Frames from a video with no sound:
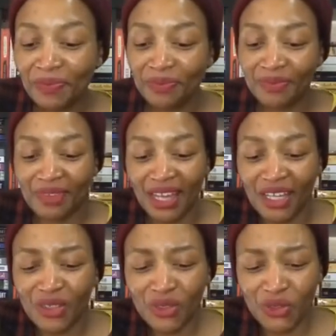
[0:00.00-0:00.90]
Are you
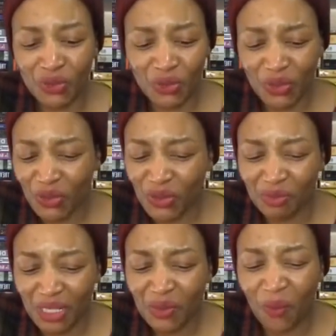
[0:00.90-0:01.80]
sure you don't
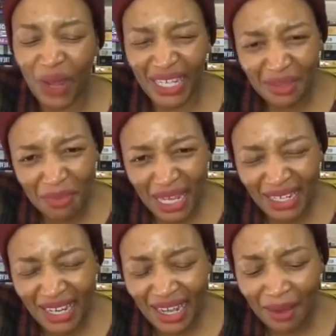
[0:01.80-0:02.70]
mean white men,
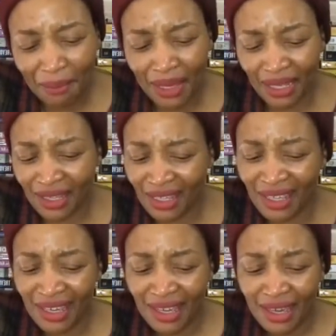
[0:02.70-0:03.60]
Maggie?
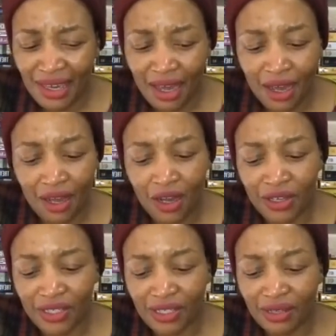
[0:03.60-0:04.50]
I
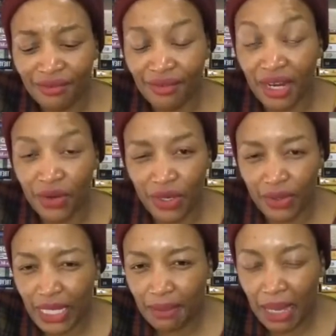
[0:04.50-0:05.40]
asked,
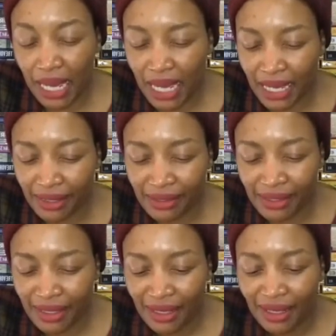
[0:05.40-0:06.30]
narrowing my eyes.
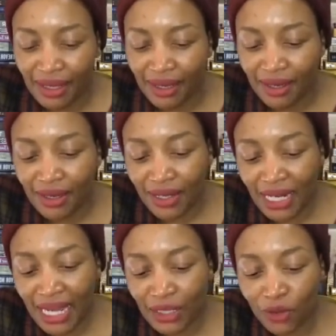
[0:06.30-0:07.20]
Her
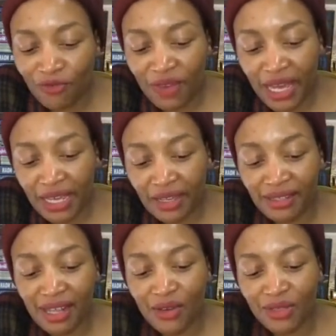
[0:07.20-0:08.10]
line of fire
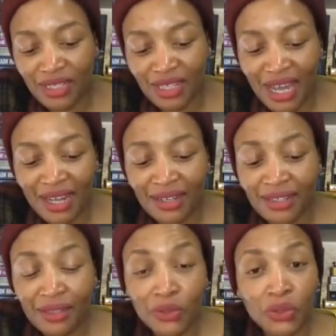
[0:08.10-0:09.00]
sounded a little
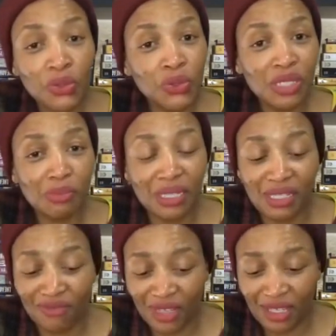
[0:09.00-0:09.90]
too
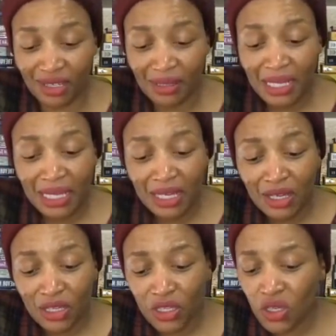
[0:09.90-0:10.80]
specific.
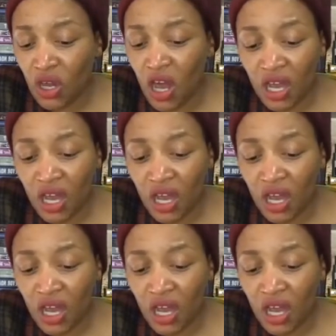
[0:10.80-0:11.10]
You can